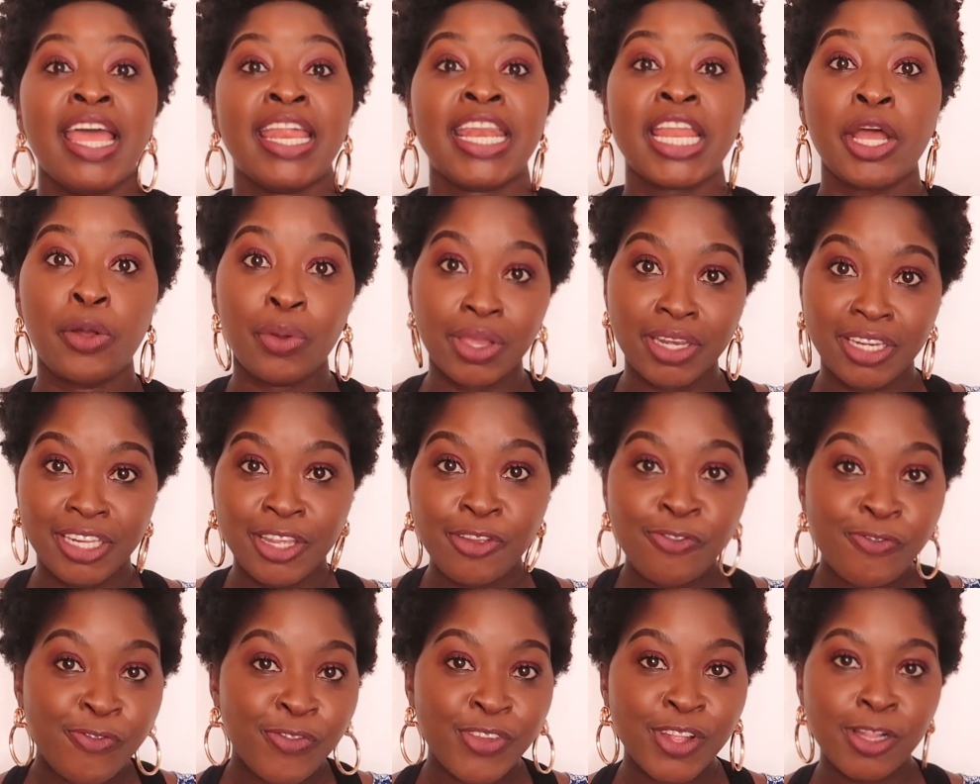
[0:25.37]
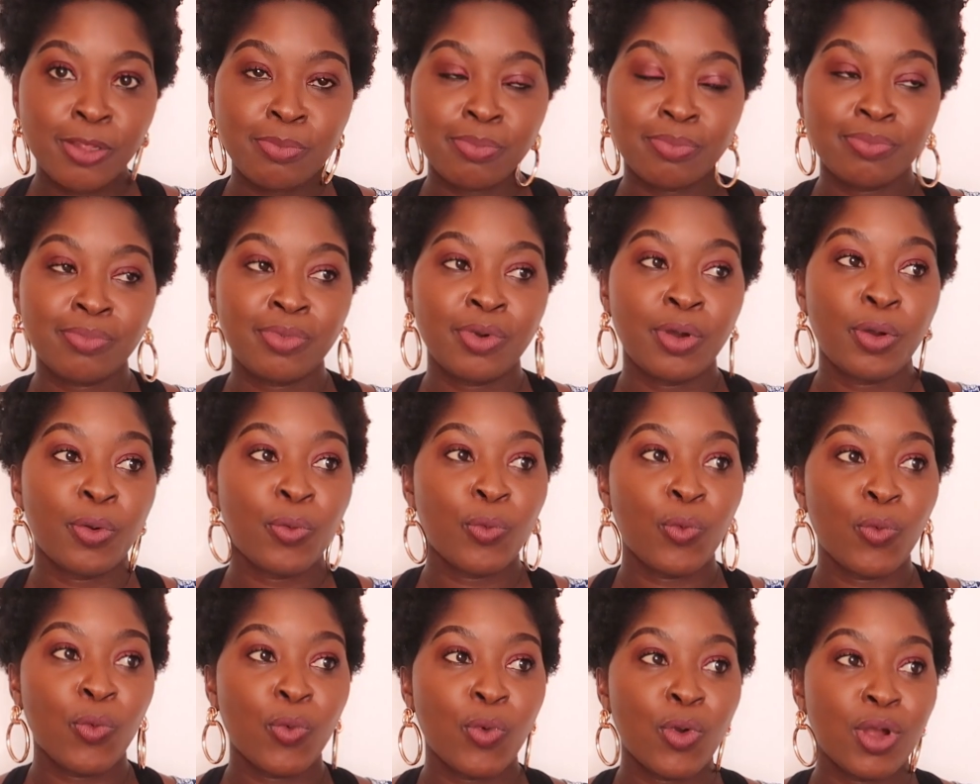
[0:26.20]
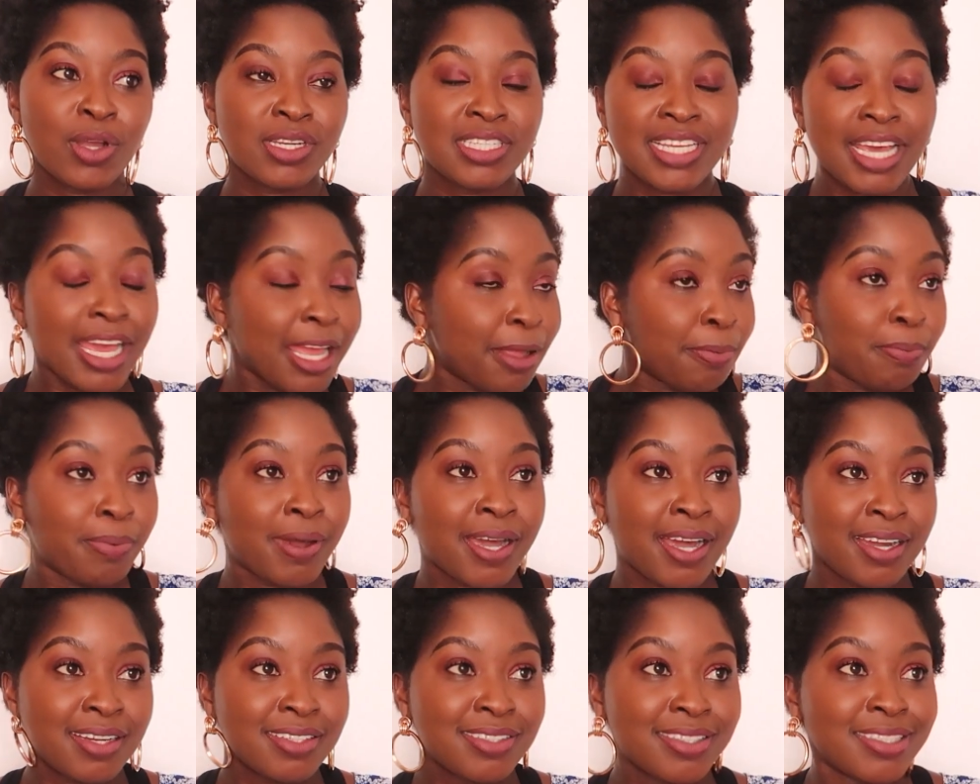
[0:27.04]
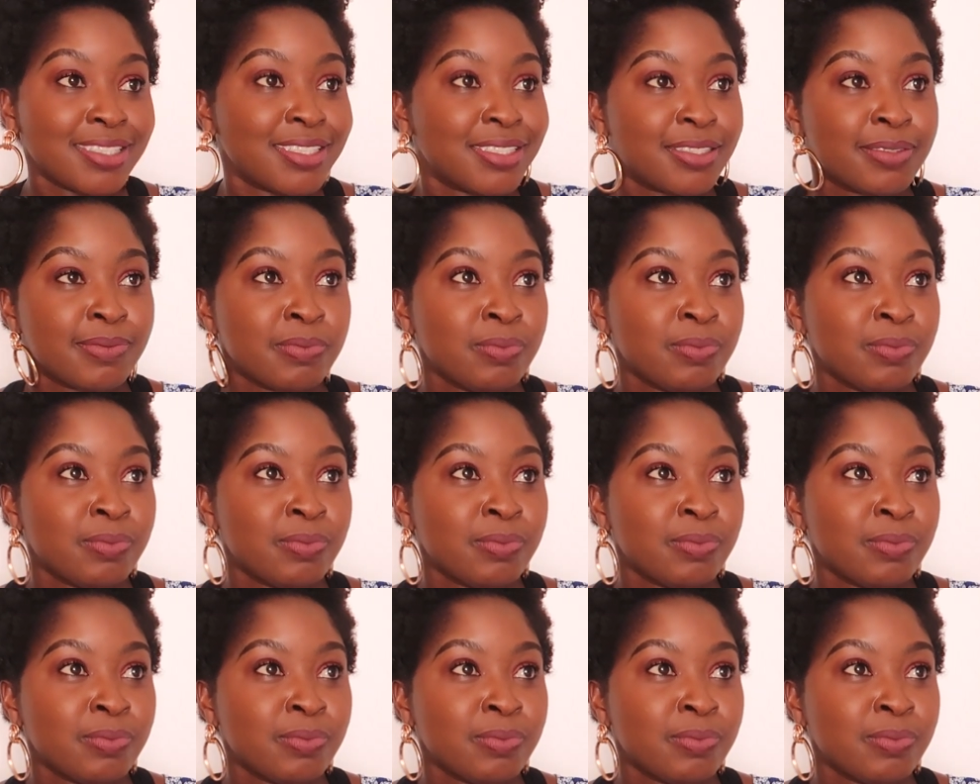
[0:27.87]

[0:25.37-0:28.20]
Now, I didn't film what I packed